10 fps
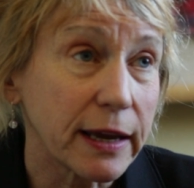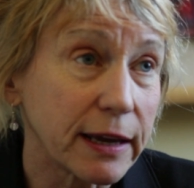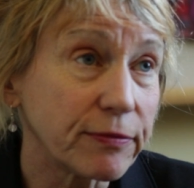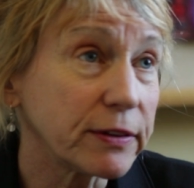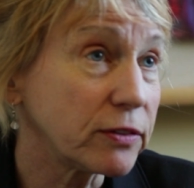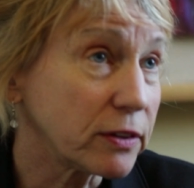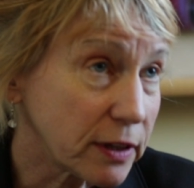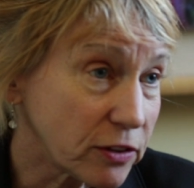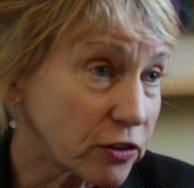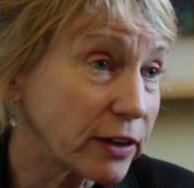If it's a
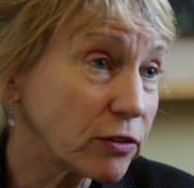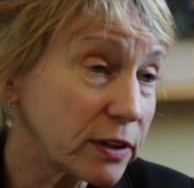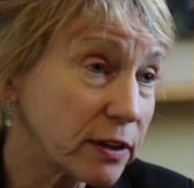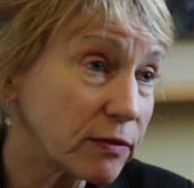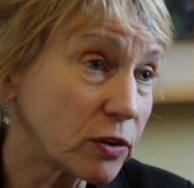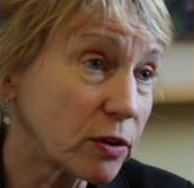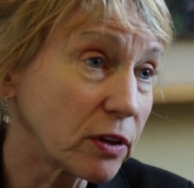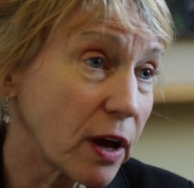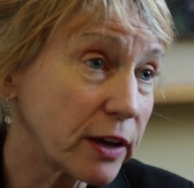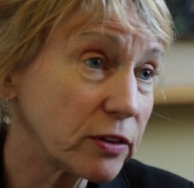degenerative
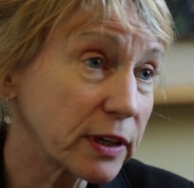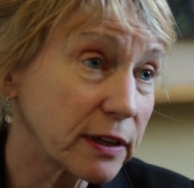neurologic